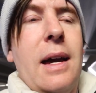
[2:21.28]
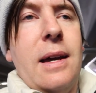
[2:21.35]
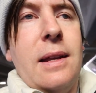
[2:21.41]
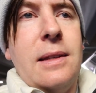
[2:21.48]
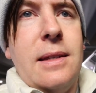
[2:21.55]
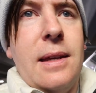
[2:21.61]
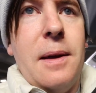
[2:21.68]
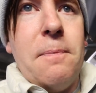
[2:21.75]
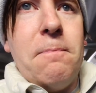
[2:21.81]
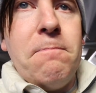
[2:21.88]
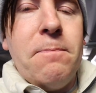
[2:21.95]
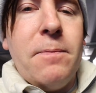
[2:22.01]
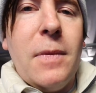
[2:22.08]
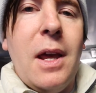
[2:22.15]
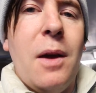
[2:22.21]
And
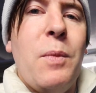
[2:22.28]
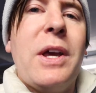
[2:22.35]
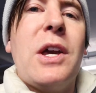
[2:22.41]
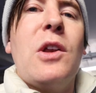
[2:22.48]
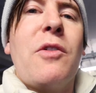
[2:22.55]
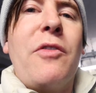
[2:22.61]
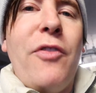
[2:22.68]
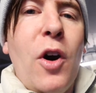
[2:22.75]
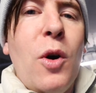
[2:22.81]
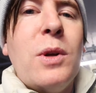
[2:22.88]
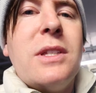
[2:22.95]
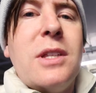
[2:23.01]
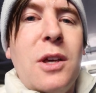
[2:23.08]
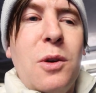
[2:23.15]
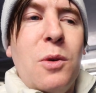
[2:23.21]
we can look
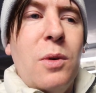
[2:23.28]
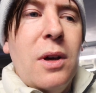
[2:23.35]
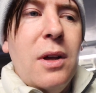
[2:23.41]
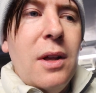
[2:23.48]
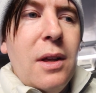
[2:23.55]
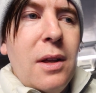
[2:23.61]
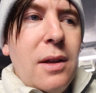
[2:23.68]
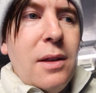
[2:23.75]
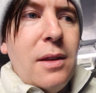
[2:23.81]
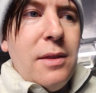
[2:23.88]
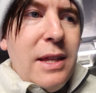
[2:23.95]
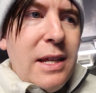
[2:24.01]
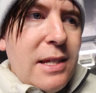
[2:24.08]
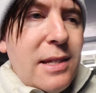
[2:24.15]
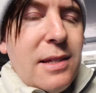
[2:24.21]
forward to
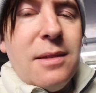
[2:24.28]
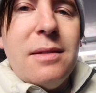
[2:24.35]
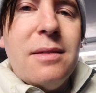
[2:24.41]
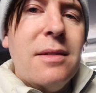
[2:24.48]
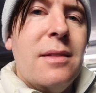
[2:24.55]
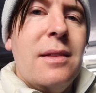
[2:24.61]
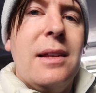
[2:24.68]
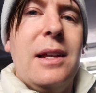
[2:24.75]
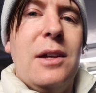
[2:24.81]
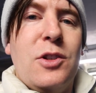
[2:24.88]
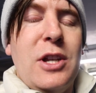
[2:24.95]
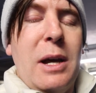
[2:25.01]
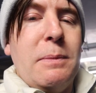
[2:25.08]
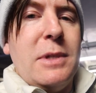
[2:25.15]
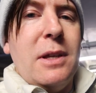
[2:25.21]
this little
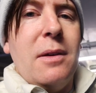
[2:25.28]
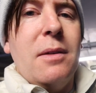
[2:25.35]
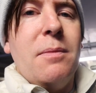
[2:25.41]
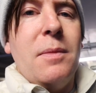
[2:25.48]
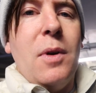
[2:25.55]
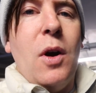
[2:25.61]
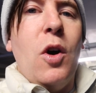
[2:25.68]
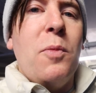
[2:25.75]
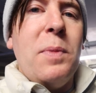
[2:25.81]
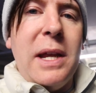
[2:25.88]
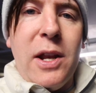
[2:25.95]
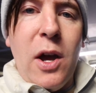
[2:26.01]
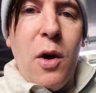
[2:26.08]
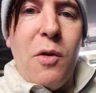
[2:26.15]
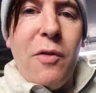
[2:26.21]
chapter all
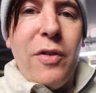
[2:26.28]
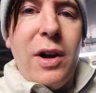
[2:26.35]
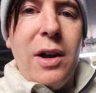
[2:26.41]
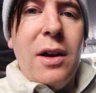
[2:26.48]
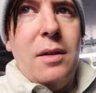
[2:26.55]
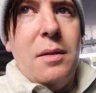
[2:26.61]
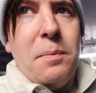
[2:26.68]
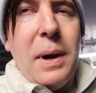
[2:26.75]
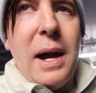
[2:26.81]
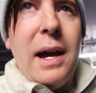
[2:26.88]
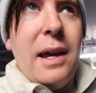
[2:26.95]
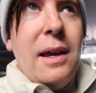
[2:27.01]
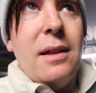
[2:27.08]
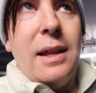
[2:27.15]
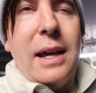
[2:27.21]
being over
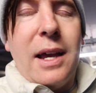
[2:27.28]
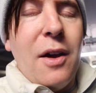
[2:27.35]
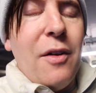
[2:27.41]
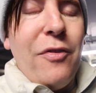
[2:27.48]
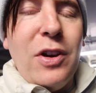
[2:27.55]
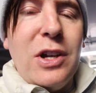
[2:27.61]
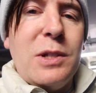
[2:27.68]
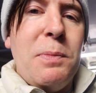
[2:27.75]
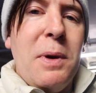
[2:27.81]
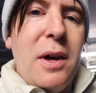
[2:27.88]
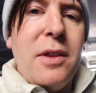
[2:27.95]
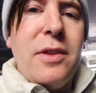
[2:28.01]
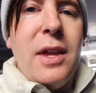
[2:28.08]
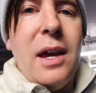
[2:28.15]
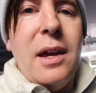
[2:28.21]
by like her first
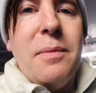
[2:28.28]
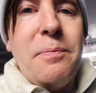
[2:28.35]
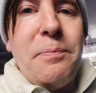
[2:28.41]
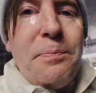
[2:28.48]
birthday.